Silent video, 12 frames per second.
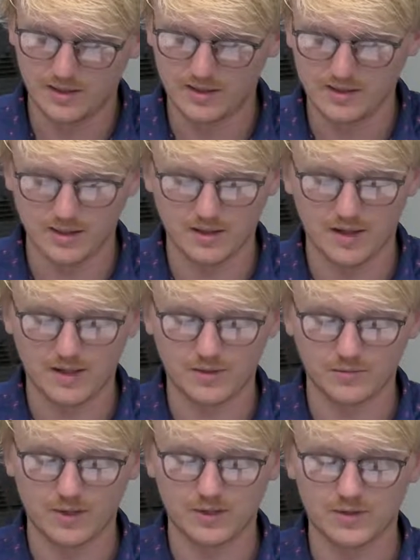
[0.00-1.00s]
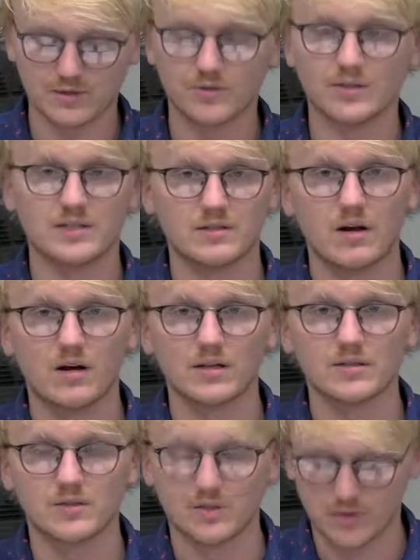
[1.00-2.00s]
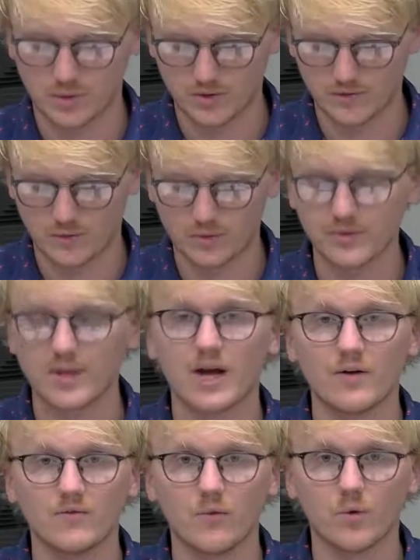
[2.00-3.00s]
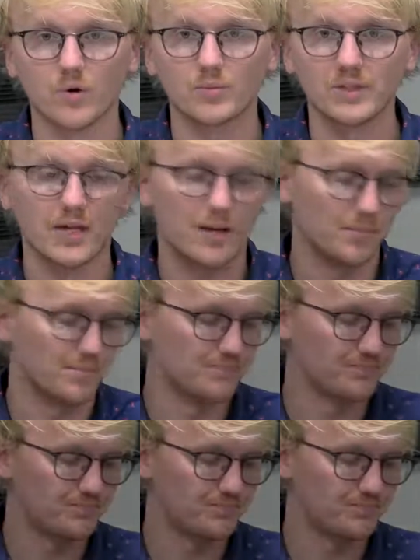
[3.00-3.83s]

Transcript: The deadline to register is August 24th at 4 p.m.